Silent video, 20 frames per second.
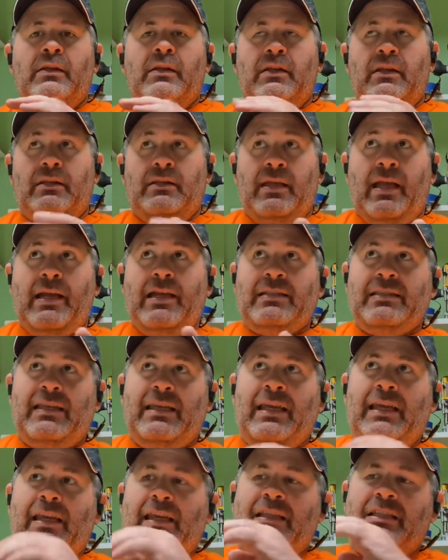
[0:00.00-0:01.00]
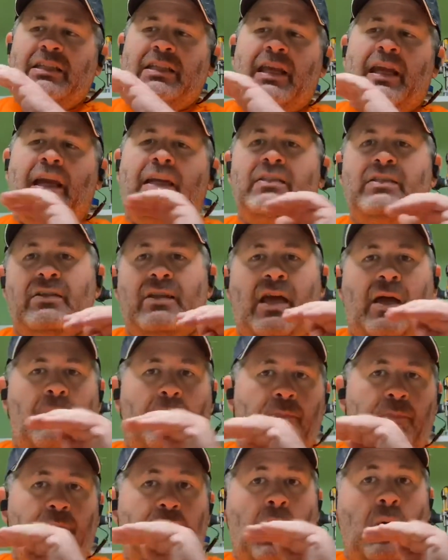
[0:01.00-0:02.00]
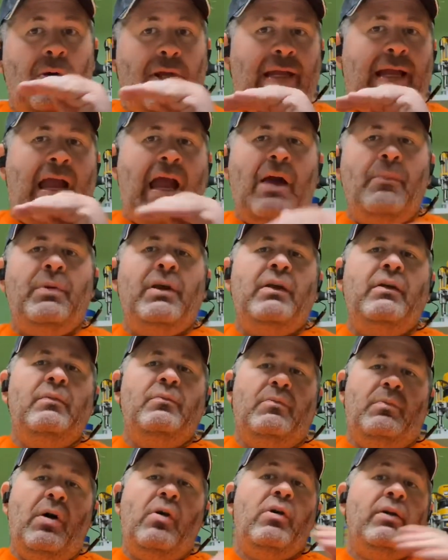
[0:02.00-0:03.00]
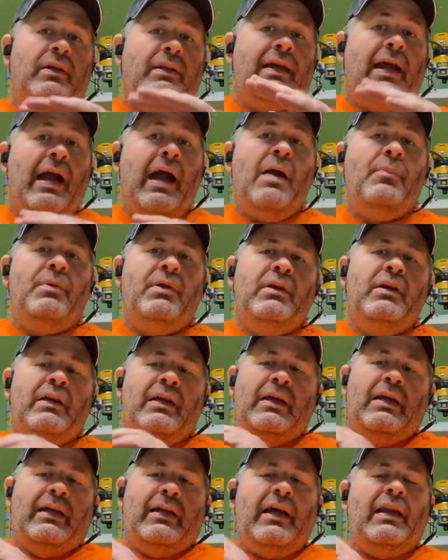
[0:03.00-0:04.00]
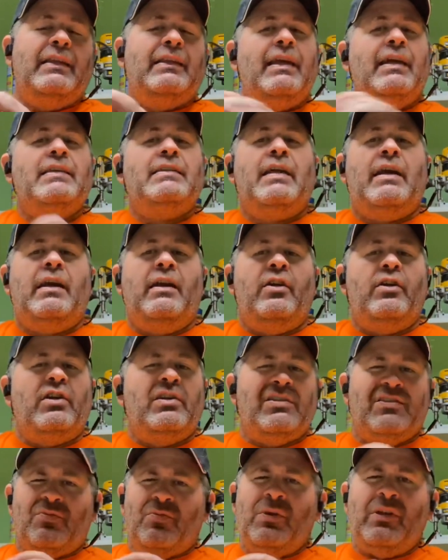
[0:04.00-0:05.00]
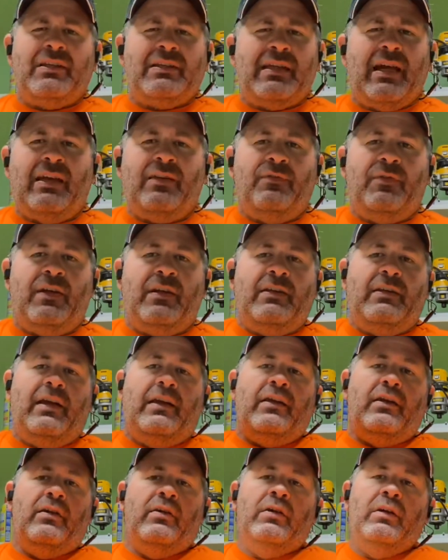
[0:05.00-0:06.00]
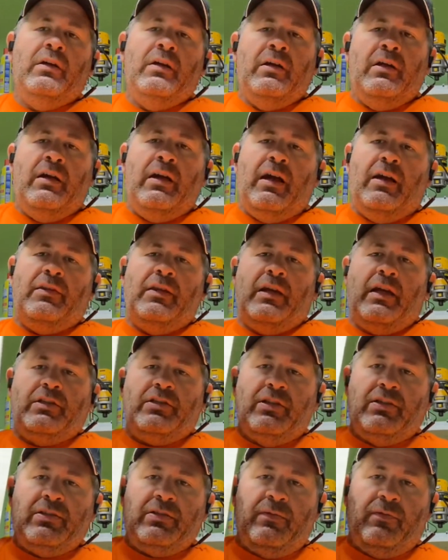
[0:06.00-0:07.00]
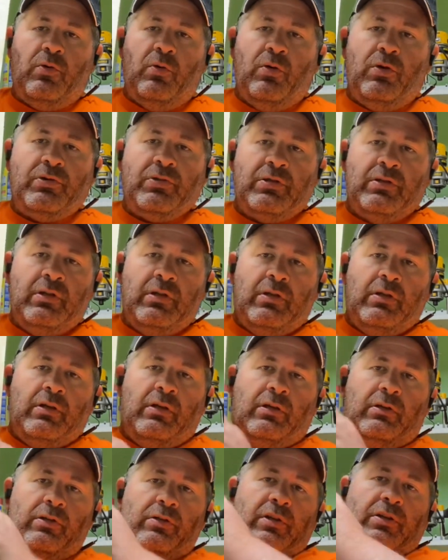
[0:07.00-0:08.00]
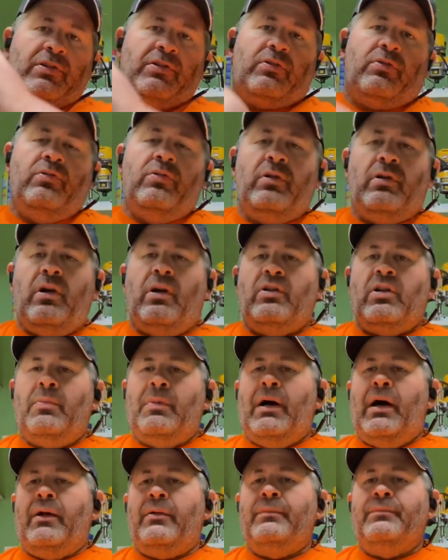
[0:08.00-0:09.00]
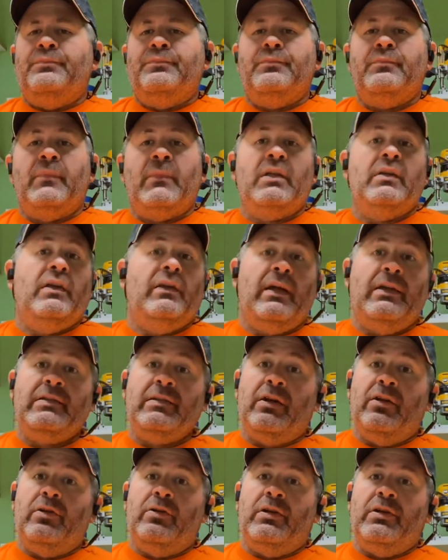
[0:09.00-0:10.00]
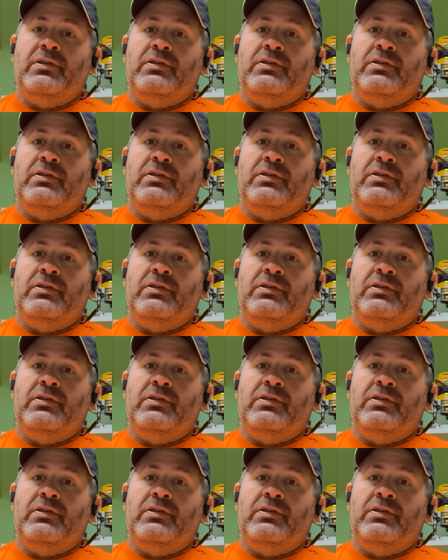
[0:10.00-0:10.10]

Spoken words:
takes any chance of that bowing to happen, kind of takes that out of there because it's a really tight fitting dado. And then I just, of course, glued and screwed along the bottom. And that's all there is